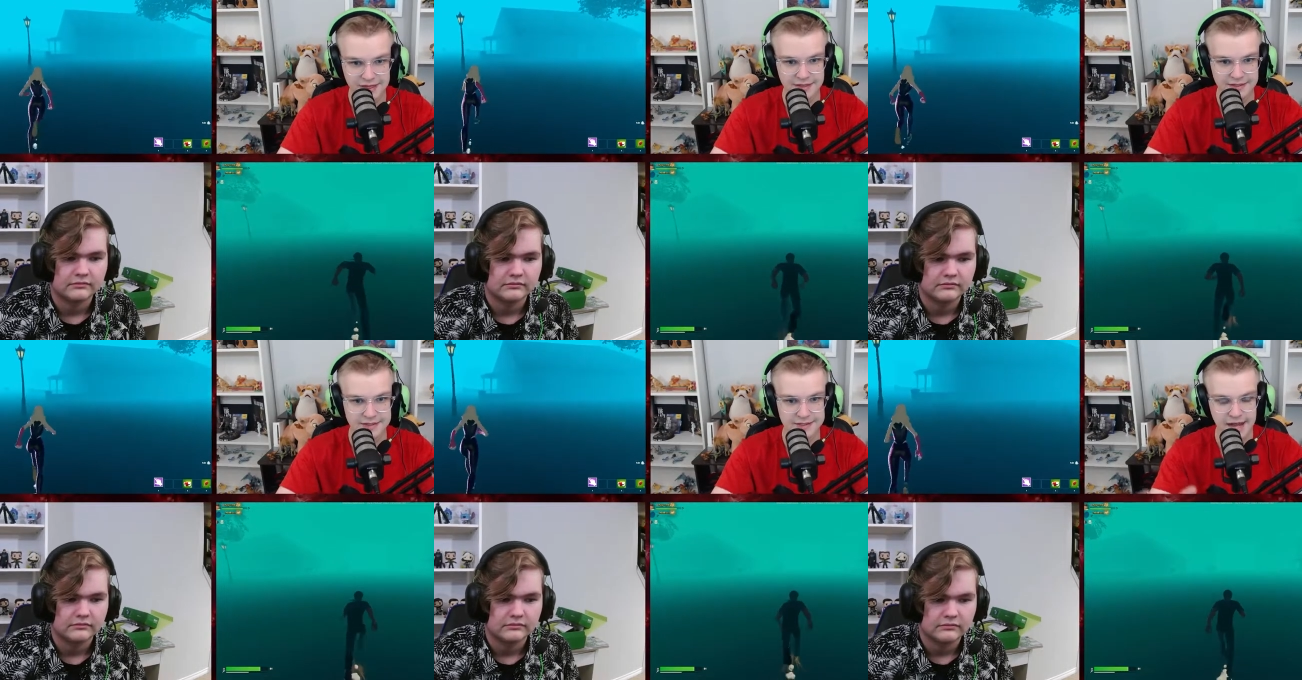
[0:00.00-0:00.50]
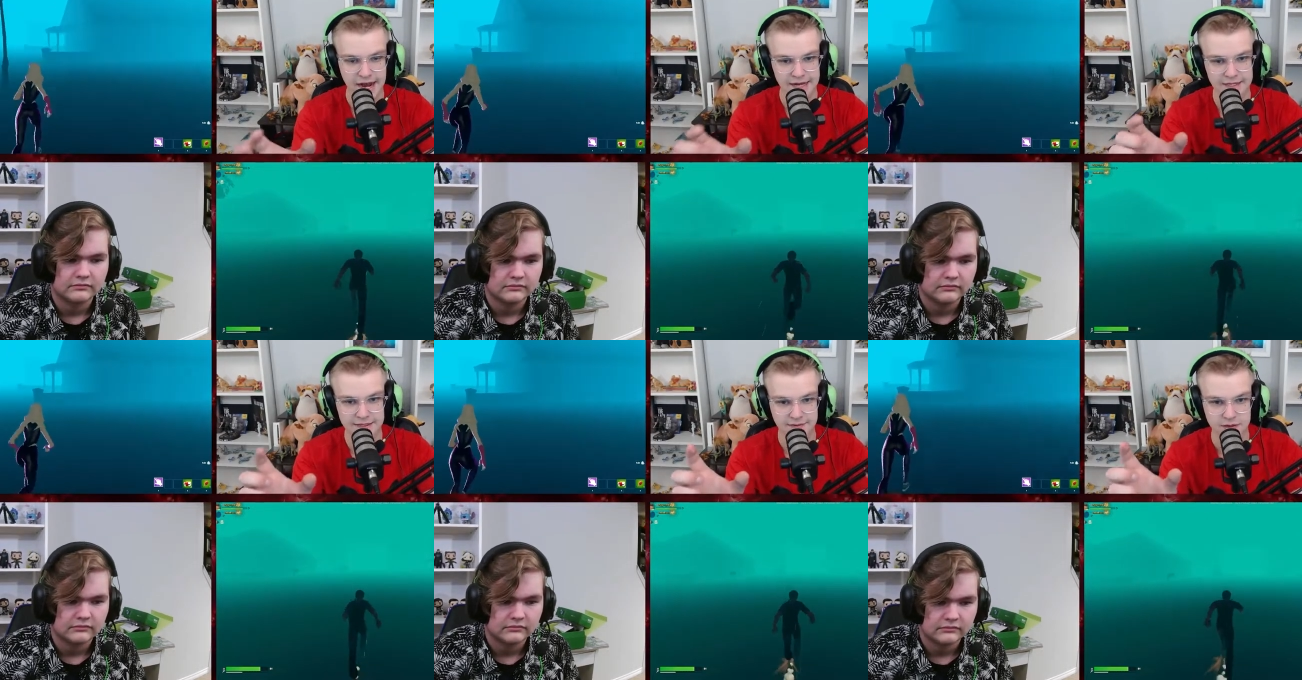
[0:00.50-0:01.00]

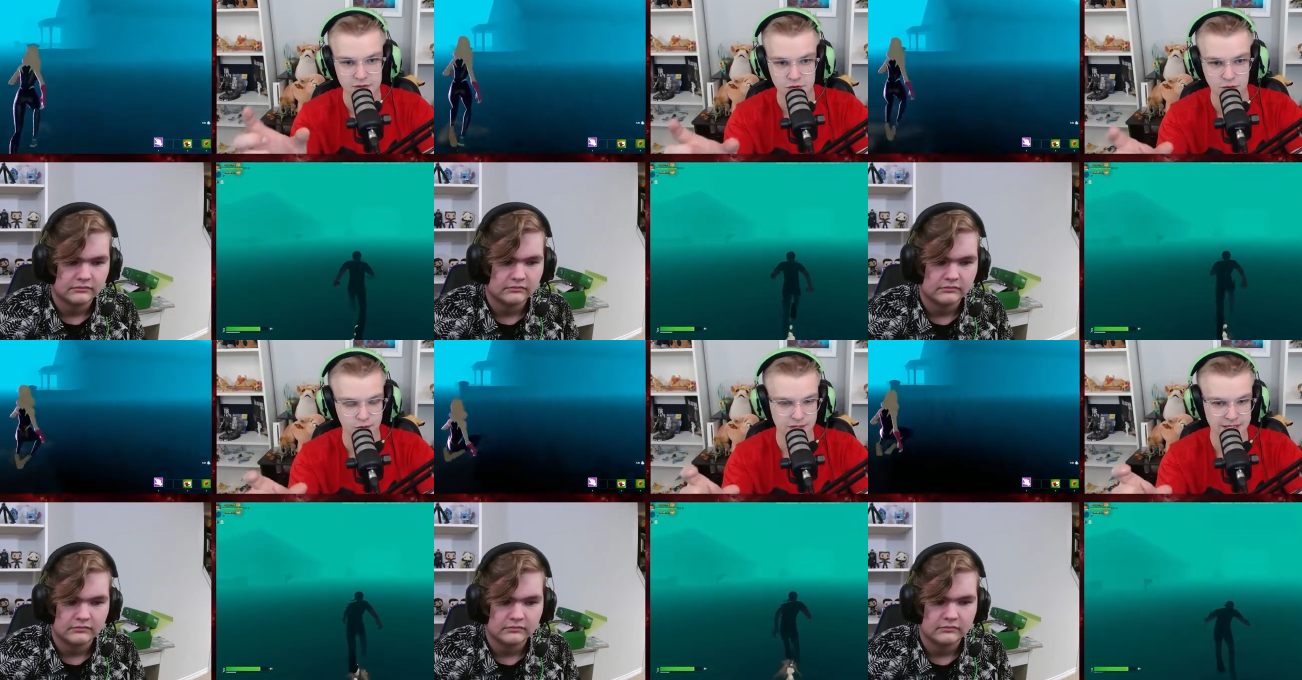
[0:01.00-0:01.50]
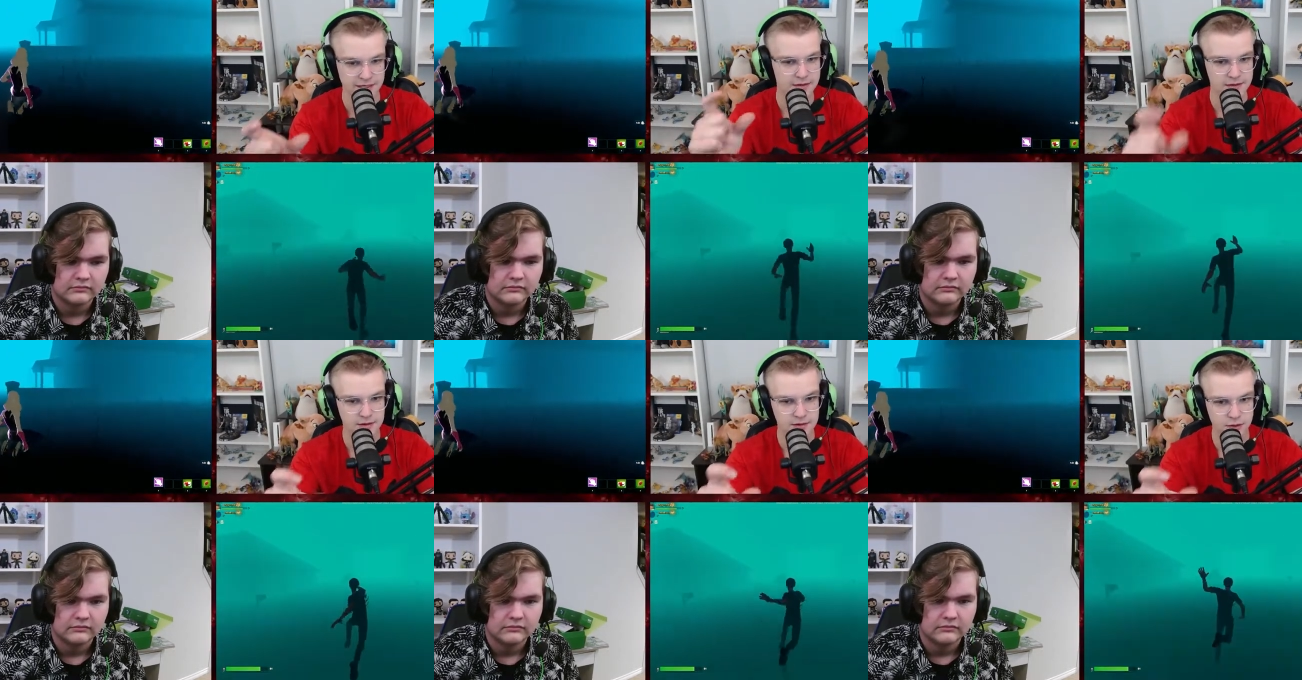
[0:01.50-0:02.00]
Speaker 1: size of the screen,
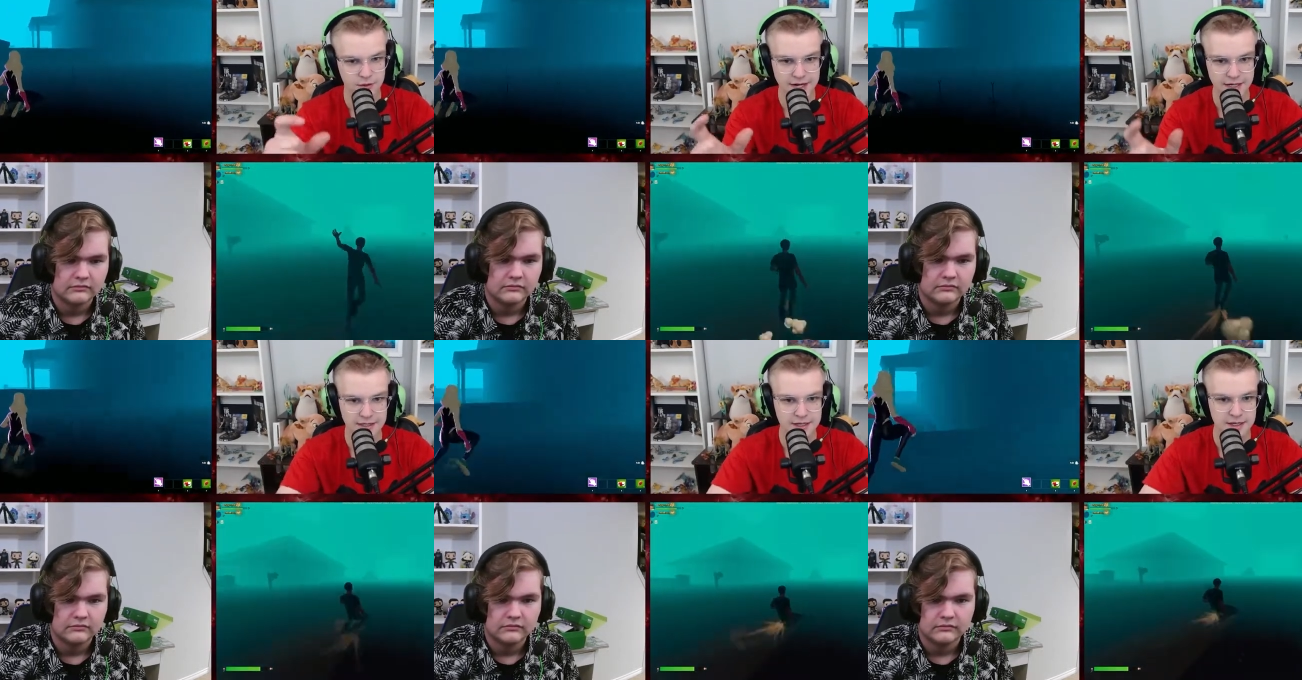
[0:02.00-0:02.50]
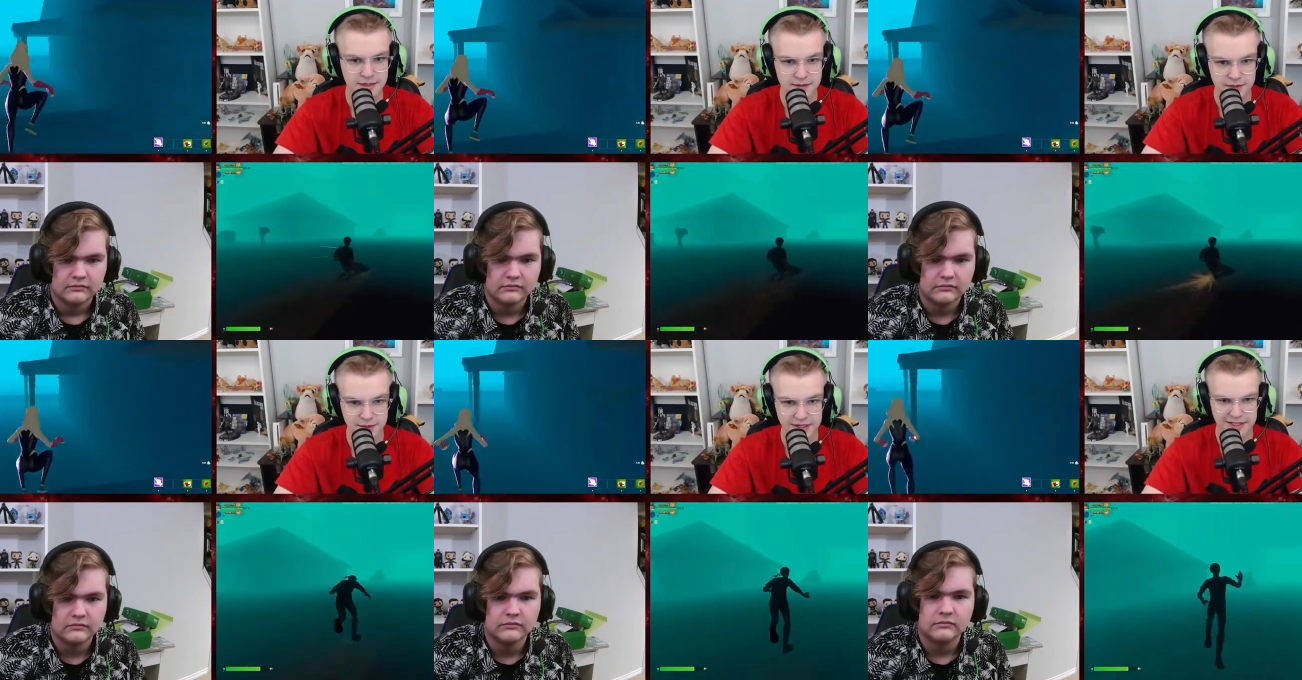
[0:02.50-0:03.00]
correct?
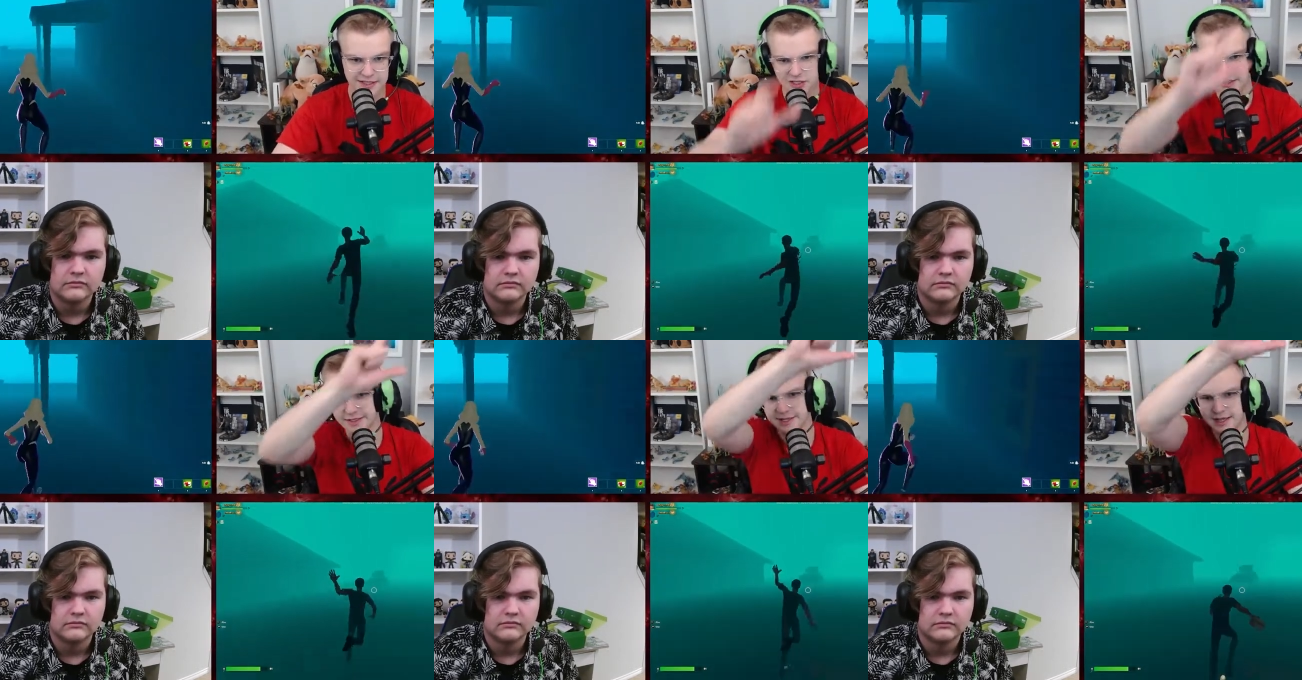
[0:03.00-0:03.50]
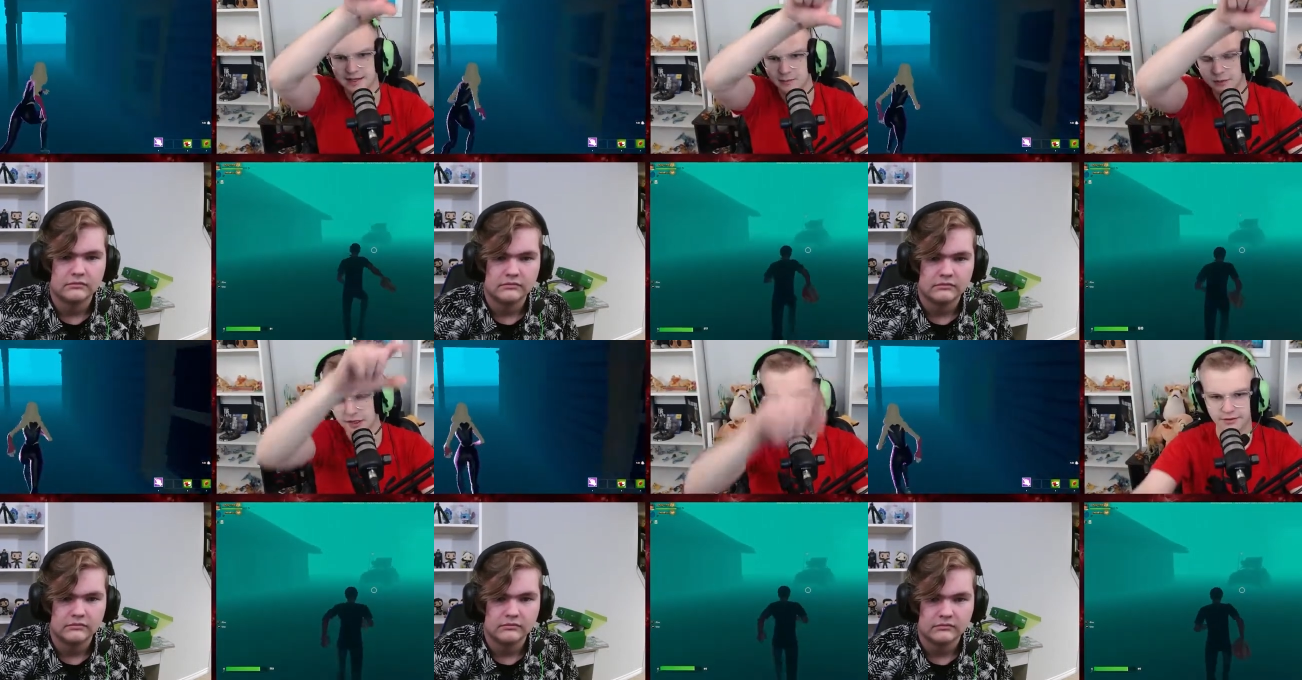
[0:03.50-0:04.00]
So mm. like it's just this like
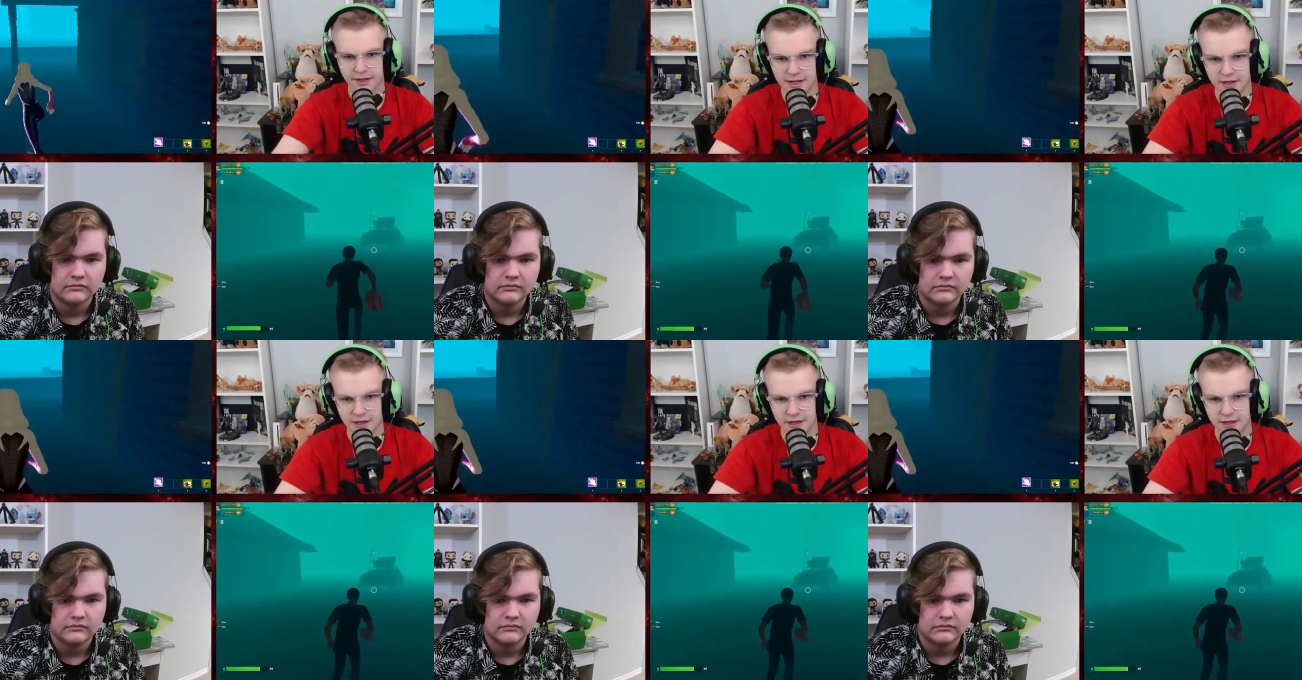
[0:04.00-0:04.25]
little thing